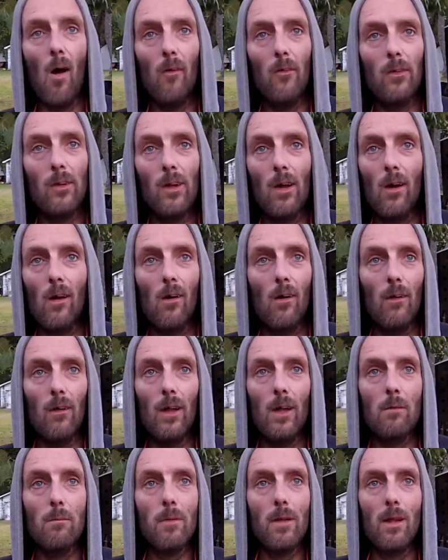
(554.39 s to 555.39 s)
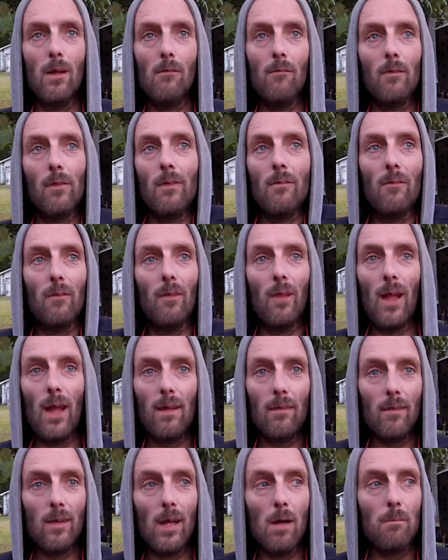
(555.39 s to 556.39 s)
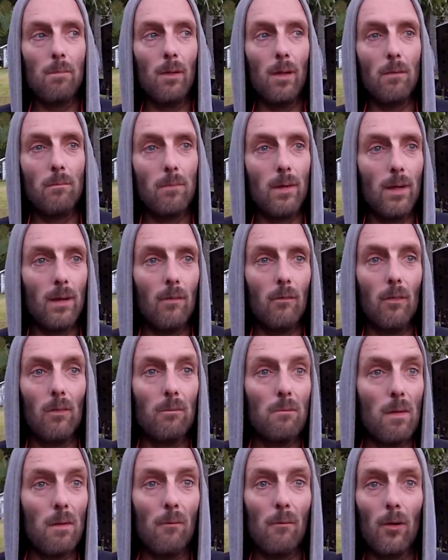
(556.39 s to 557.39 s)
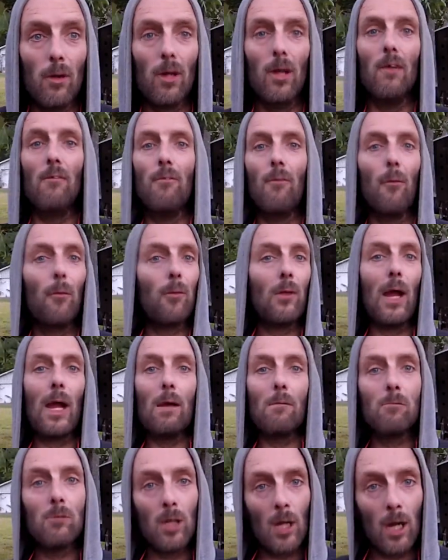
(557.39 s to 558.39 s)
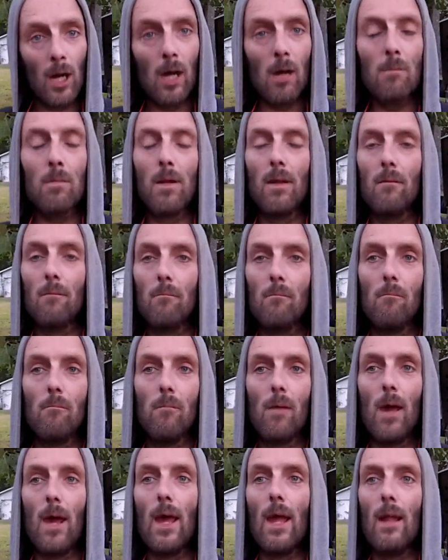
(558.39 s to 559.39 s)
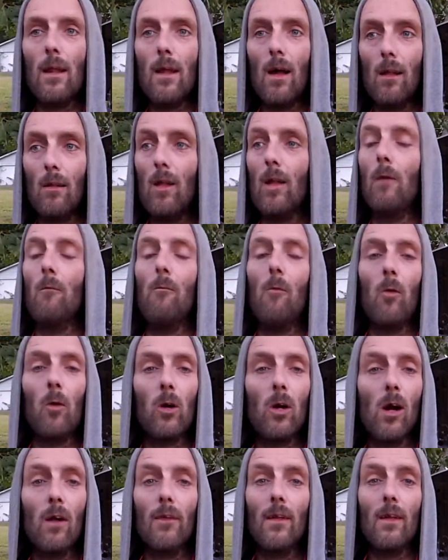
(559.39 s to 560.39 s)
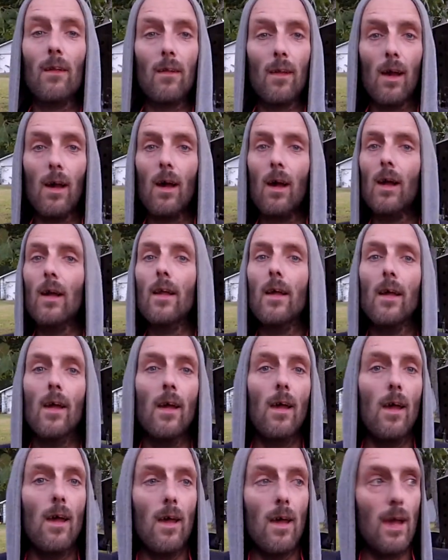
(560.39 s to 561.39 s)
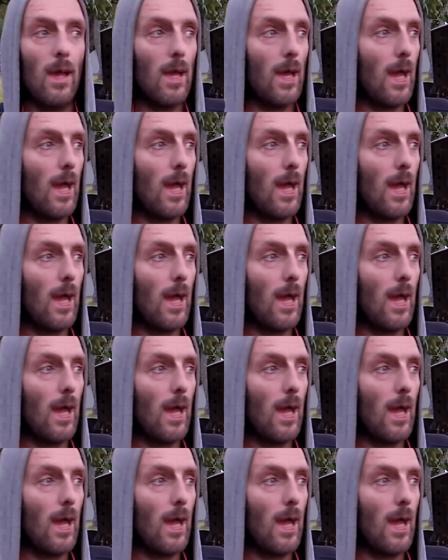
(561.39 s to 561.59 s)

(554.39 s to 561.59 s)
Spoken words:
in all, I mean, over the last couple of months with me working a full-time job and a lot of work on the side, it